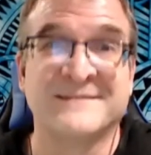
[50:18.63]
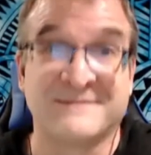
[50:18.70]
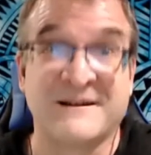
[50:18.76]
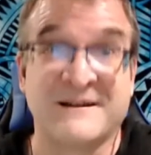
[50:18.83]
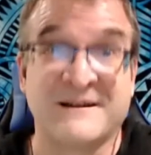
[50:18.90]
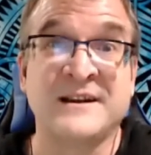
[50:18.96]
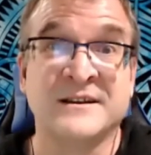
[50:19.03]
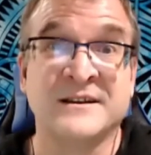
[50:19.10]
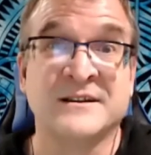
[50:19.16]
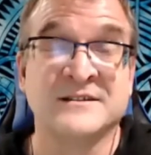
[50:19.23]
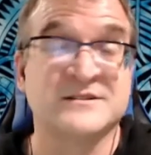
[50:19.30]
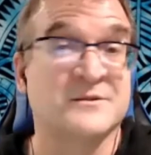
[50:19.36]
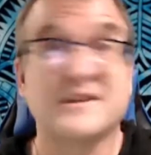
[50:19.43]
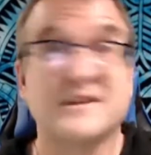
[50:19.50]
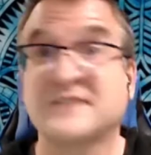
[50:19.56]
right?
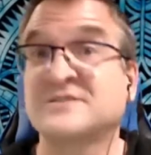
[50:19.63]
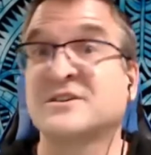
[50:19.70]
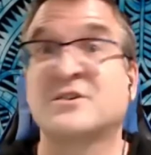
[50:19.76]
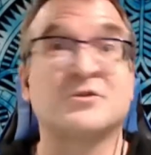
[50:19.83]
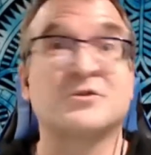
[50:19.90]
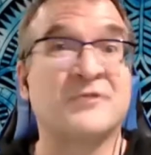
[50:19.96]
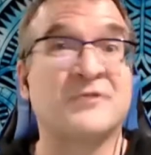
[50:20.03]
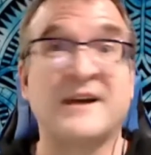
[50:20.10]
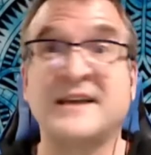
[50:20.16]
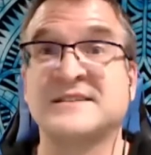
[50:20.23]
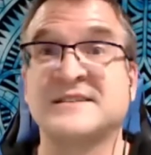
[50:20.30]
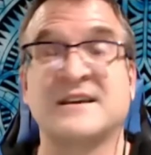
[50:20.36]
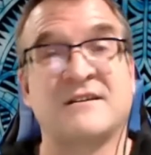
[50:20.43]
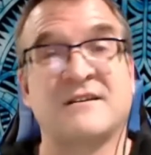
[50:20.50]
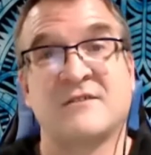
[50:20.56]
So when things are going
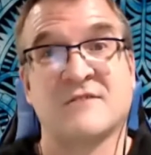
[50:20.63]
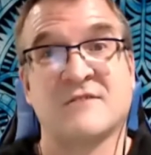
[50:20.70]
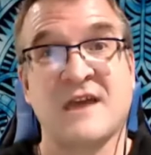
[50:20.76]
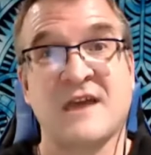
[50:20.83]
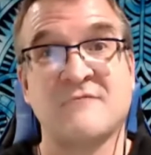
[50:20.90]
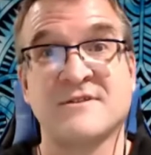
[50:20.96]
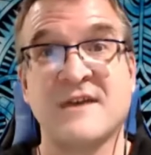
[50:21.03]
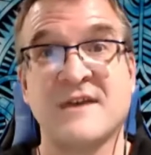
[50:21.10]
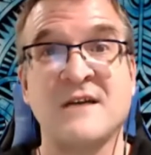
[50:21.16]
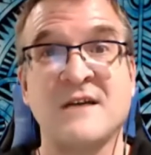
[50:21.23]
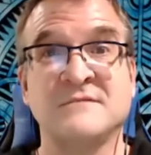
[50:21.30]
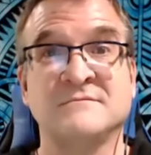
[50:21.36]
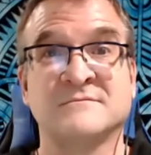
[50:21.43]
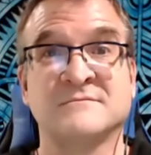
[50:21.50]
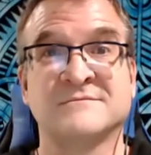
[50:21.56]
crazy, are you okay with that?